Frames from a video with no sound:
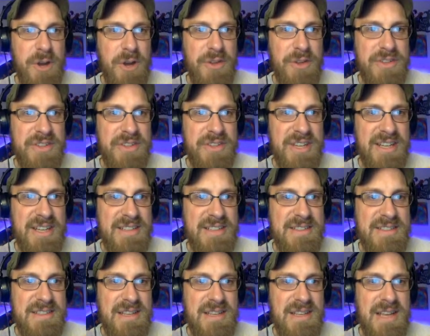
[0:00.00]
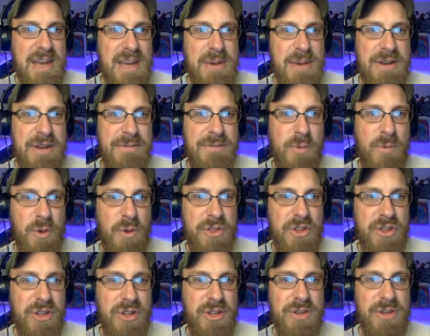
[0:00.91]
all these things. I mean, a
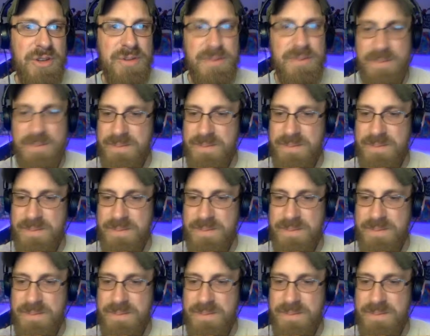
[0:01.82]
fourth clue